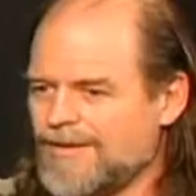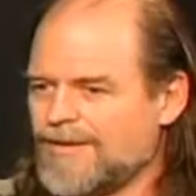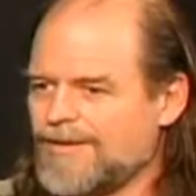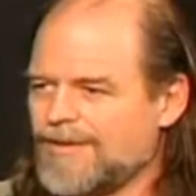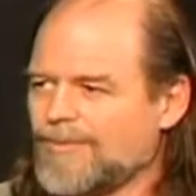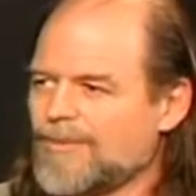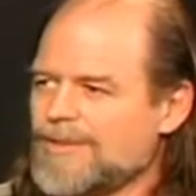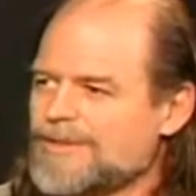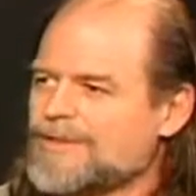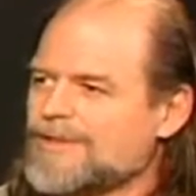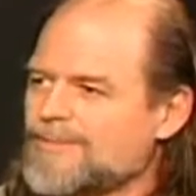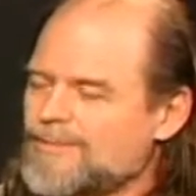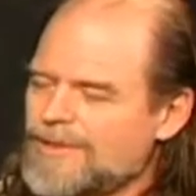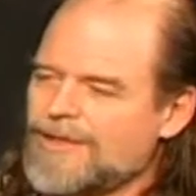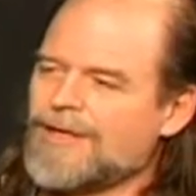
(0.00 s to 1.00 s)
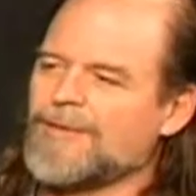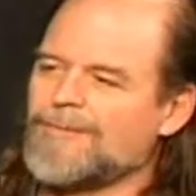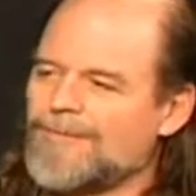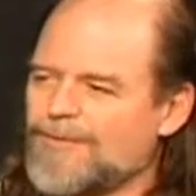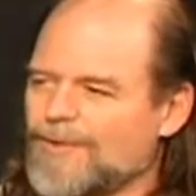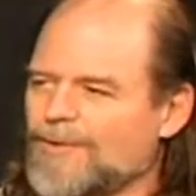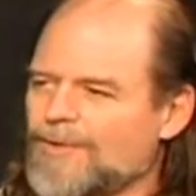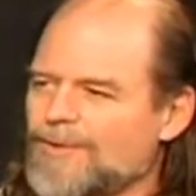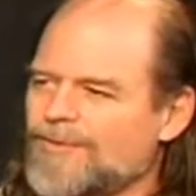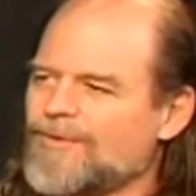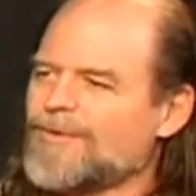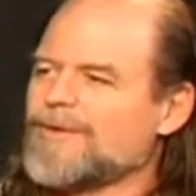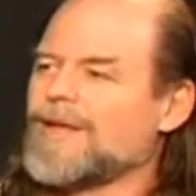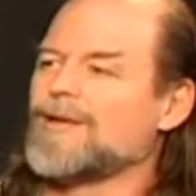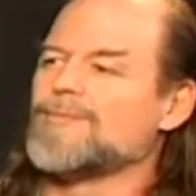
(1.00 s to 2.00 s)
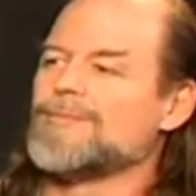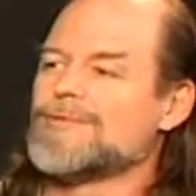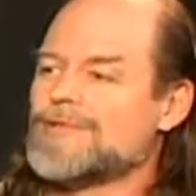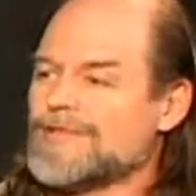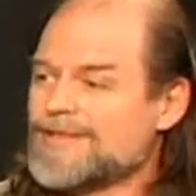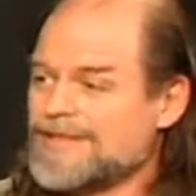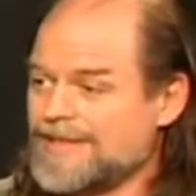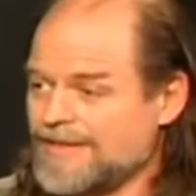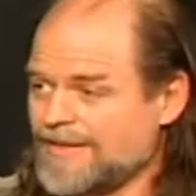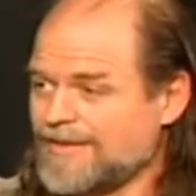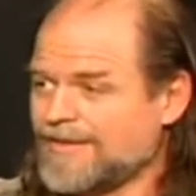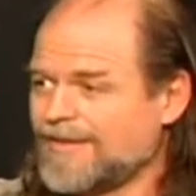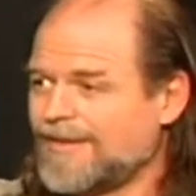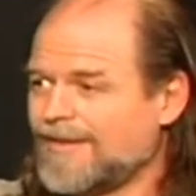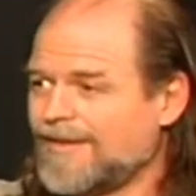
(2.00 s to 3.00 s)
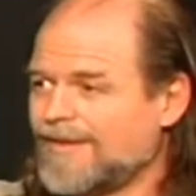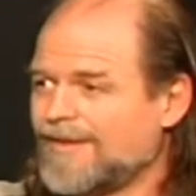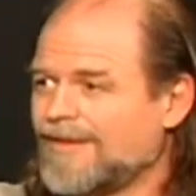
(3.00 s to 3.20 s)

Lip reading: their wisdom to come forward for them to see it.